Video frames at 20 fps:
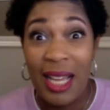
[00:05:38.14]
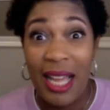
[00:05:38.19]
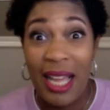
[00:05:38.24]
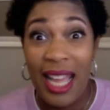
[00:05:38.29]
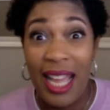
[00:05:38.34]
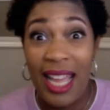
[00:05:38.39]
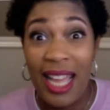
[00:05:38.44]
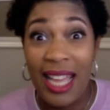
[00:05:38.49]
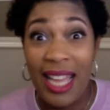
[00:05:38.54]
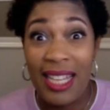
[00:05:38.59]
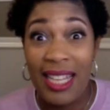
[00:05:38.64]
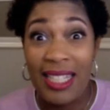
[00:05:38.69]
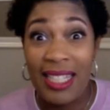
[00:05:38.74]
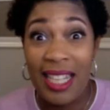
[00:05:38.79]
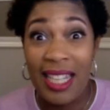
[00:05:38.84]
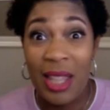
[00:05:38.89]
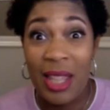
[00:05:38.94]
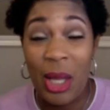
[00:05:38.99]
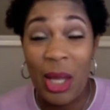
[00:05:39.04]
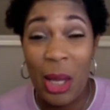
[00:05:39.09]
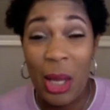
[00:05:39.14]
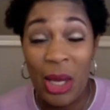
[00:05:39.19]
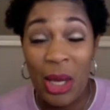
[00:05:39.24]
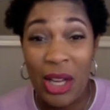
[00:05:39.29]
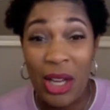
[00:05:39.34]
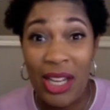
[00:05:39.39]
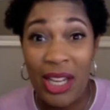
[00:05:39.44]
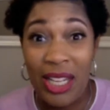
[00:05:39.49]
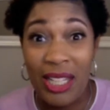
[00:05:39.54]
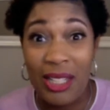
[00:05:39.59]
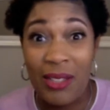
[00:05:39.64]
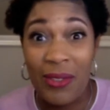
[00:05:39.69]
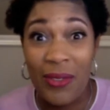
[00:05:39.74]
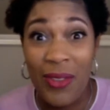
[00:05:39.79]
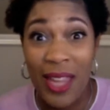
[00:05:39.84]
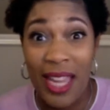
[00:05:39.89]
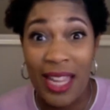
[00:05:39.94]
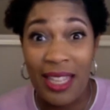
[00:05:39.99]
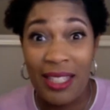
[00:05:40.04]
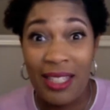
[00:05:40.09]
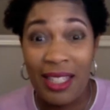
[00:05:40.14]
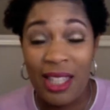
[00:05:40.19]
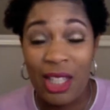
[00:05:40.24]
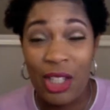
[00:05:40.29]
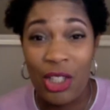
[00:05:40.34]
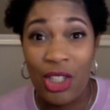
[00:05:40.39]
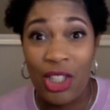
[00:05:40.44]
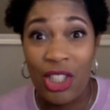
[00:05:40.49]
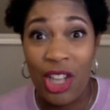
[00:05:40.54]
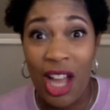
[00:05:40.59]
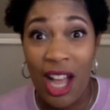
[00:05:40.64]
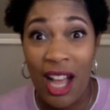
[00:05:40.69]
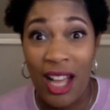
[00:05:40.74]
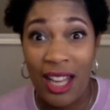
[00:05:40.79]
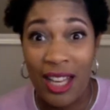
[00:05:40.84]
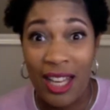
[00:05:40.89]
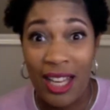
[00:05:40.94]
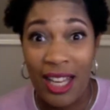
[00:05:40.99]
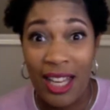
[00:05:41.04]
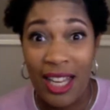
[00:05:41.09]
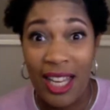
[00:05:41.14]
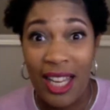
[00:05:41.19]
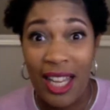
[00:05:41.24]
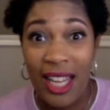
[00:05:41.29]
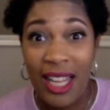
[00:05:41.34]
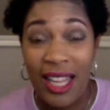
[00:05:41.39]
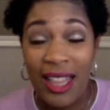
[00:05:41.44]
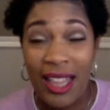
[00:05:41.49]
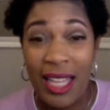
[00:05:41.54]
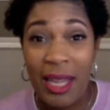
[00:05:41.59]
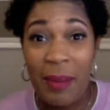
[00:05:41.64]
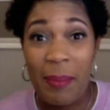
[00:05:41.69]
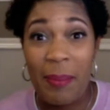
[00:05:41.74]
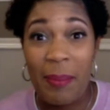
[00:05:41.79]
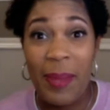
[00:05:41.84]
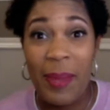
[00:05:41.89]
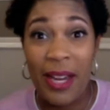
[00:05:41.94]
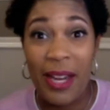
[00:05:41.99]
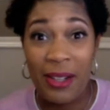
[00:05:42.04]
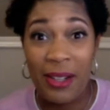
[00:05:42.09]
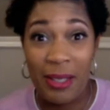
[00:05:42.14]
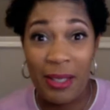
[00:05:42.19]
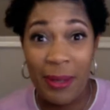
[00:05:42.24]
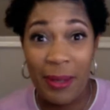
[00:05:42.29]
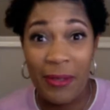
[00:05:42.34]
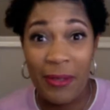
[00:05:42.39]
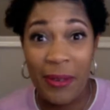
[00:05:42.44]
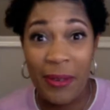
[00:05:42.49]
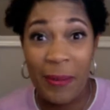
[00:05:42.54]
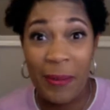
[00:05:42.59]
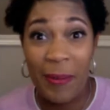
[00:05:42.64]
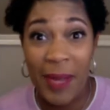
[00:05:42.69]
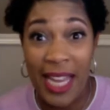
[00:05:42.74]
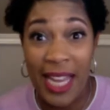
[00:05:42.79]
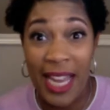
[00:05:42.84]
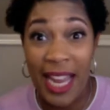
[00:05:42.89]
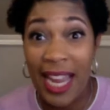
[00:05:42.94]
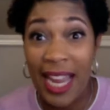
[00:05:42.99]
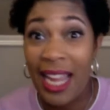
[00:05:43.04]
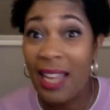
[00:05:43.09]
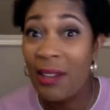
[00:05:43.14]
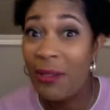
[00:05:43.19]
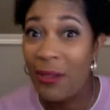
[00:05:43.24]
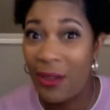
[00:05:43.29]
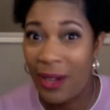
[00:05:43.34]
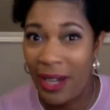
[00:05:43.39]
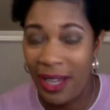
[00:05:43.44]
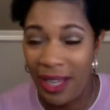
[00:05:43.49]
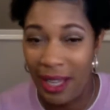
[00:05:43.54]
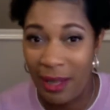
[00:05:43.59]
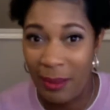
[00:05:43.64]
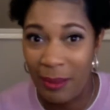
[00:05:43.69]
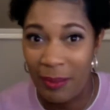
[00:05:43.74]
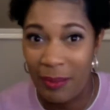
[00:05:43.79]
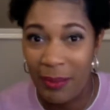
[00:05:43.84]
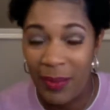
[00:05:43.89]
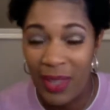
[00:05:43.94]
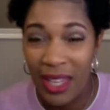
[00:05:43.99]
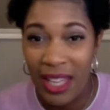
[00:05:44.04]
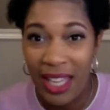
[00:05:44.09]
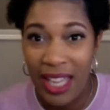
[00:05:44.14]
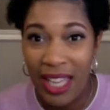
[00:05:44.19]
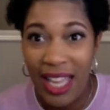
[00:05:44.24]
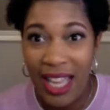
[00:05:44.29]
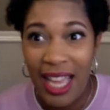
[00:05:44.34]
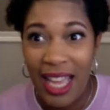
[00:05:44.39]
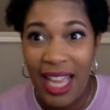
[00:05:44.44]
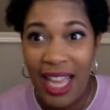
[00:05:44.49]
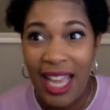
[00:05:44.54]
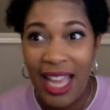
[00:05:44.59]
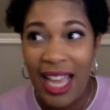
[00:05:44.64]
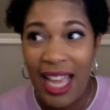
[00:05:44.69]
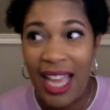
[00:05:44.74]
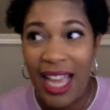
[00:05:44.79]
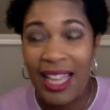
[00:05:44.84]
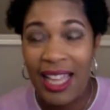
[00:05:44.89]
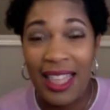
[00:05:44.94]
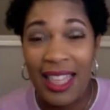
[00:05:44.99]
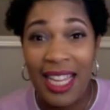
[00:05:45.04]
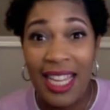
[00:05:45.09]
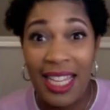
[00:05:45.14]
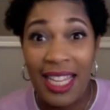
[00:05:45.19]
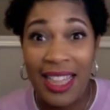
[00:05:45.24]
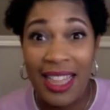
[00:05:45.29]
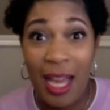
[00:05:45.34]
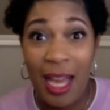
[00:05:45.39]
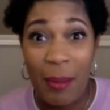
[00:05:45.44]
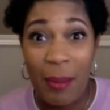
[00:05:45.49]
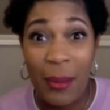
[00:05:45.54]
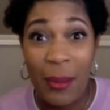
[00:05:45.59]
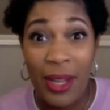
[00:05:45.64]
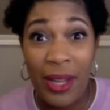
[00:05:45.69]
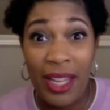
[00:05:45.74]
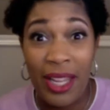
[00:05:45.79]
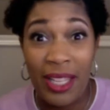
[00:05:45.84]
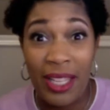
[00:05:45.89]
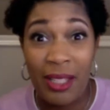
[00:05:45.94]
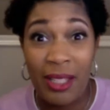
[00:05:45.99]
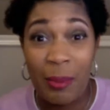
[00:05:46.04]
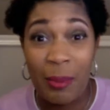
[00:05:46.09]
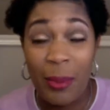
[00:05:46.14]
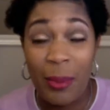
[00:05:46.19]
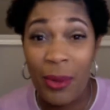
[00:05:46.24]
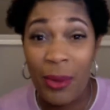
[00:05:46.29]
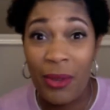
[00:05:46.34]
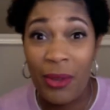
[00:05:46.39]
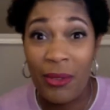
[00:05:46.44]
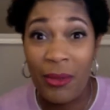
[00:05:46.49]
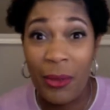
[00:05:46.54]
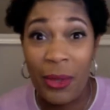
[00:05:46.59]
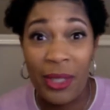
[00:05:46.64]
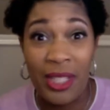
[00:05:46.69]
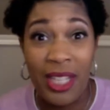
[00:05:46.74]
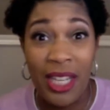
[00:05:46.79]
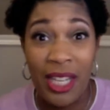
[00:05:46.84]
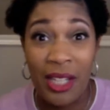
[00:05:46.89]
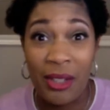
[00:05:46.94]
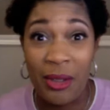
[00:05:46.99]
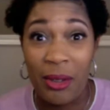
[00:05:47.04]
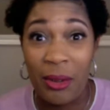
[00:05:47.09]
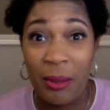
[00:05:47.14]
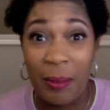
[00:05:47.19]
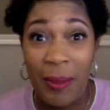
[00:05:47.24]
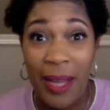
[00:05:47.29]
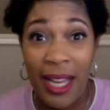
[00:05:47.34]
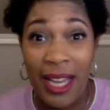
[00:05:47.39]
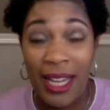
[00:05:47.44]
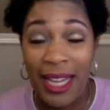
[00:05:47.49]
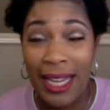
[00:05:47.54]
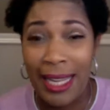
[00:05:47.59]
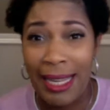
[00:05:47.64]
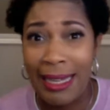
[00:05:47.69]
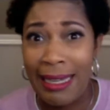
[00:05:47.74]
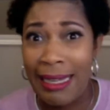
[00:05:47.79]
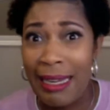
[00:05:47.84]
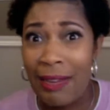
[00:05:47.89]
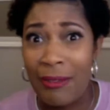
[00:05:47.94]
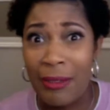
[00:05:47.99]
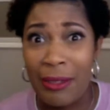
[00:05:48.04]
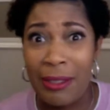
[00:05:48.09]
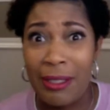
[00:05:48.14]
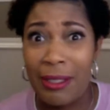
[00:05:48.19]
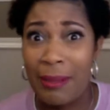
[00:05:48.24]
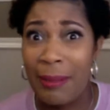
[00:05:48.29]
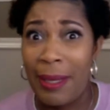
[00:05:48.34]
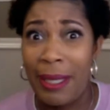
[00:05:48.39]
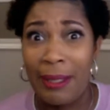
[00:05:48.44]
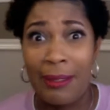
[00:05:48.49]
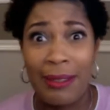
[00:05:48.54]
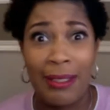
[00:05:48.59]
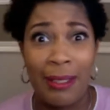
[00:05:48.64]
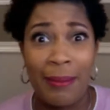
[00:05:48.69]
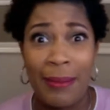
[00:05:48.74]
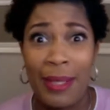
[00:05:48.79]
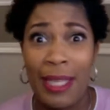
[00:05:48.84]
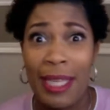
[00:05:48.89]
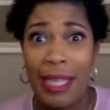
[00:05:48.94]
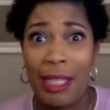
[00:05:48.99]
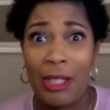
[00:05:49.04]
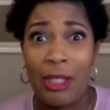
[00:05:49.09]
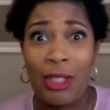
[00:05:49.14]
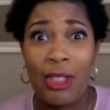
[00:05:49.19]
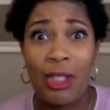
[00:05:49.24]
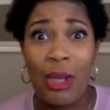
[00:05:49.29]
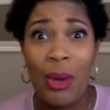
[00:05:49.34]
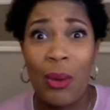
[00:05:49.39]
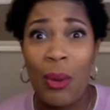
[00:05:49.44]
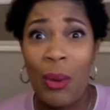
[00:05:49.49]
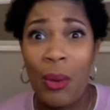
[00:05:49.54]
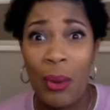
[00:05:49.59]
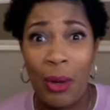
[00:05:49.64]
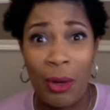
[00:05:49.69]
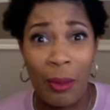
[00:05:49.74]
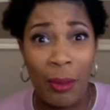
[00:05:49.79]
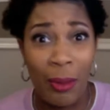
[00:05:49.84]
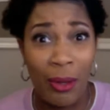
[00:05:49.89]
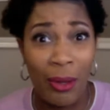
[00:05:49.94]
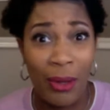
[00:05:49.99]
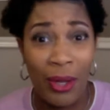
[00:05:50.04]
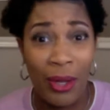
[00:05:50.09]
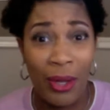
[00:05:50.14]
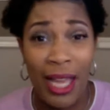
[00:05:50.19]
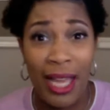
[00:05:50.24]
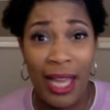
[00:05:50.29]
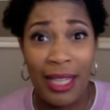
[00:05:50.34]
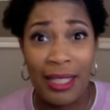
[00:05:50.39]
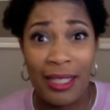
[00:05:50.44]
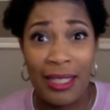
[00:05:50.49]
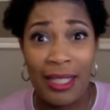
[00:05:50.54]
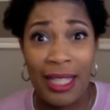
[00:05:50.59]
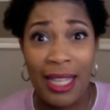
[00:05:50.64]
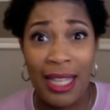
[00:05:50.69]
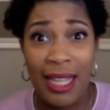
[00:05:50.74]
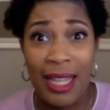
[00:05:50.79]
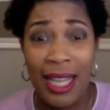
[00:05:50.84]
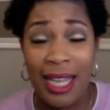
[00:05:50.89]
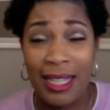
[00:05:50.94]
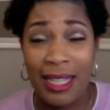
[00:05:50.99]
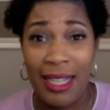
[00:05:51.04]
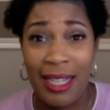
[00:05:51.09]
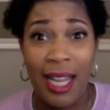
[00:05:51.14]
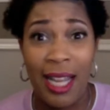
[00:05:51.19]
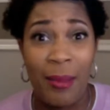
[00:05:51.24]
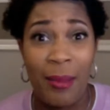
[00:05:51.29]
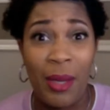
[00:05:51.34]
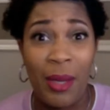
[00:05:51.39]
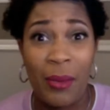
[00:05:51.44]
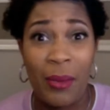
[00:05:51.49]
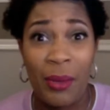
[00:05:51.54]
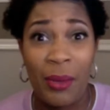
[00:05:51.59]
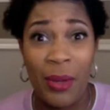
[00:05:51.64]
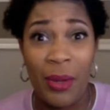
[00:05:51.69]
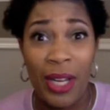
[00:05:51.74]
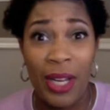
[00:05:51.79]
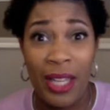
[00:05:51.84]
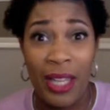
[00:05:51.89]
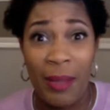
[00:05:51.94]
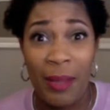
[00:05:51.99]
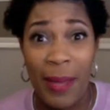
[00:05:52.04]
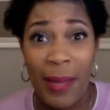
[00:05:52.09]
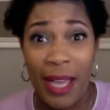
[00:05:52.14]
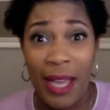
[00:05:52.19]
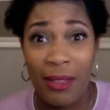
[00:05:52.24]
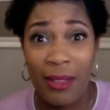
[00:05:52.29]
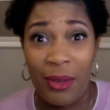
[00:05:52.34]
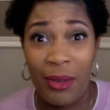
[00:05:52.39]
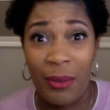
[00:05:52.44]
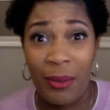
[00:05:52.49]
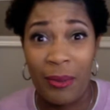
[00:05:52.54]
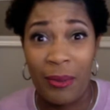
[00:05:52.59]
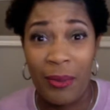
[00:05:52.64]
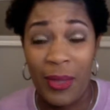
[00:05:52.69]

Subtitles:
And the look on his face, the shock, the embarrassment for me and for him, I think at that point, his poor 14-year-old body had never smelled something so horrible as that time that we were in the bathroom.